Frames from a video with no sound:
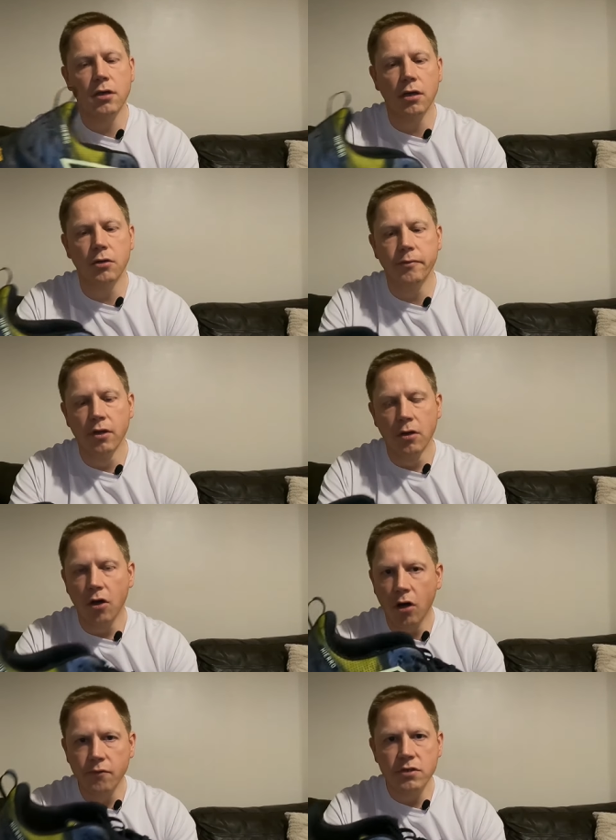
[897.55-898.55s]
So
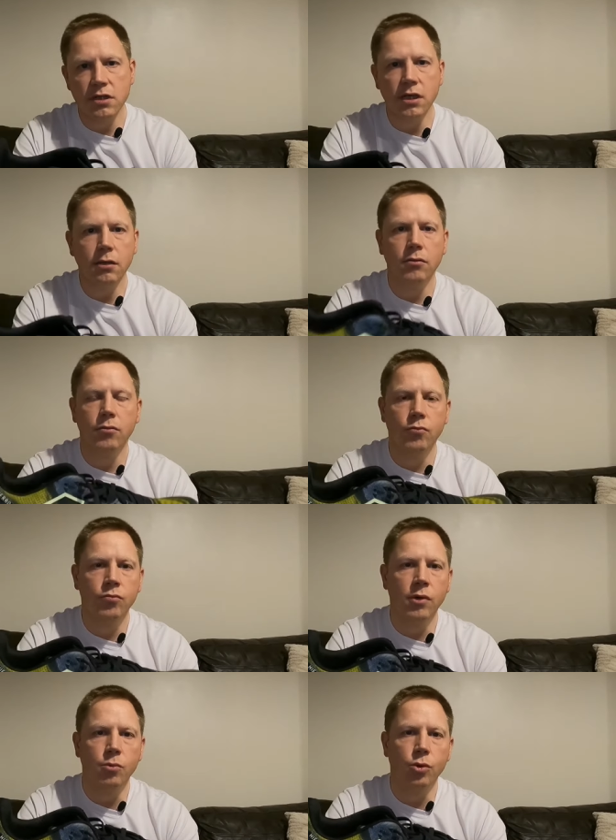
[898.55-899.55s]
obviously,
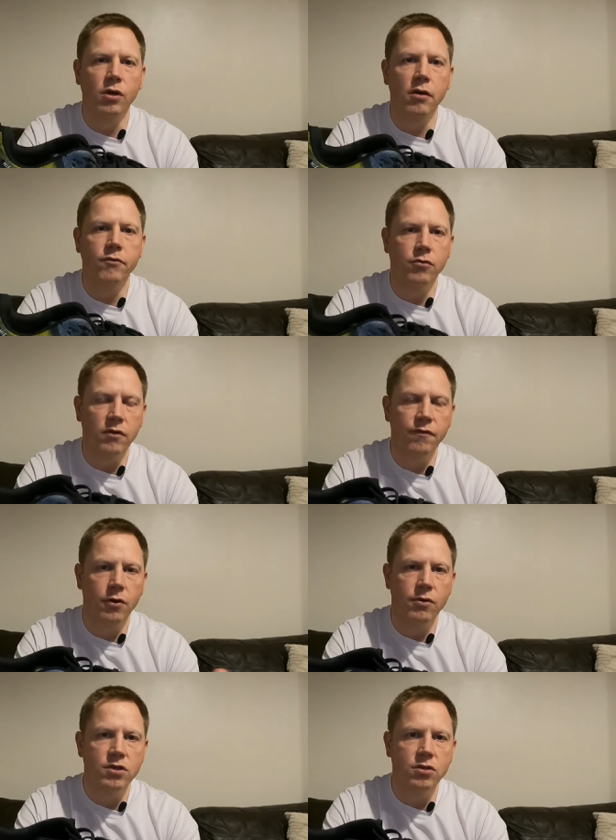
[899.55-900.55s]
when we were going through the
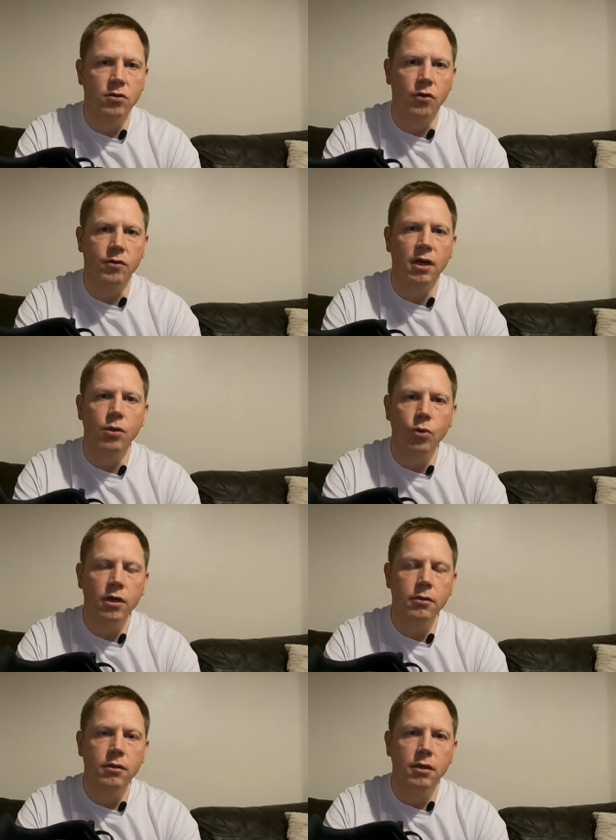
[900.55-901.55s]
forest on day
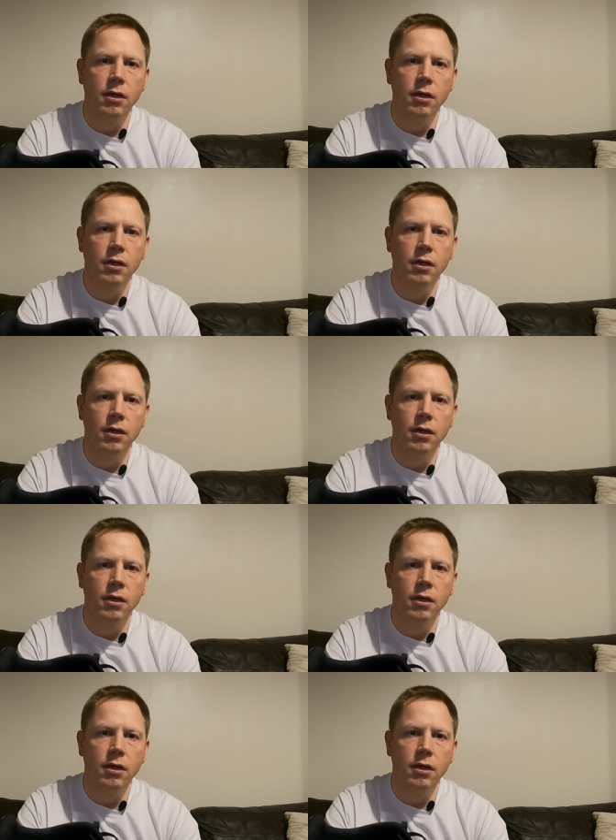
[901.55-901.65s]
one,